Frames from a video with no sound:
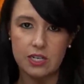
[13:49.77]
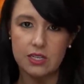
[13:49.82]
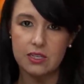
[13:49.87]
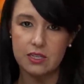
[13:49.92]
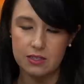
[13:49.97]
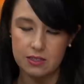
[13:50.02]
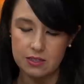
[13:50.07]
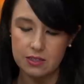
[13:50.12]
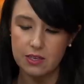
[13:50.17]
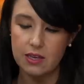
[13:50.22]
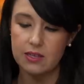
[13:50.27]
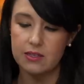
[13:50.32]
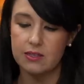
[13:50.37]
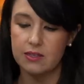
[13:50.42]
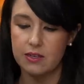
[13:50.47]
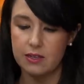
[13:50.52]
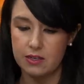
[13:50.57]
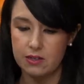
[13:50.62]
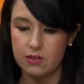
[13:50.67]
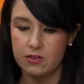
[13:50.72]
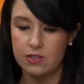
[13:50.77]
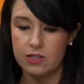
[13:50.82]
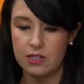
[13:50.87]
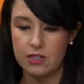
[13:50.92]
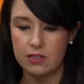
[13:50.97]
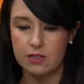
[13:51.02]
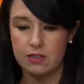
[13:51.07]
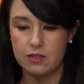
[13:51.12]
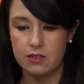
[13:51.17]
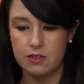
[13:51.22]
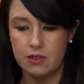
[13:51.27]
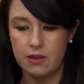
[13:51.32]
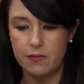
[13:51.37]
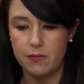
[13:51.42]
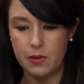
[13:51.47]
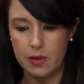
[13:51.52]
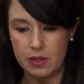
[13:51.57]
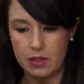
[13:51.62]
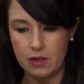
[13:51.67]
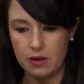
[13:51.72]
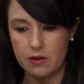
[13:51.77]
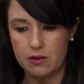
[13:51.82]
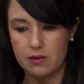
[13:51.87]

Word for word: This, yes, I understand. It's a scam. It's I've a scam. There.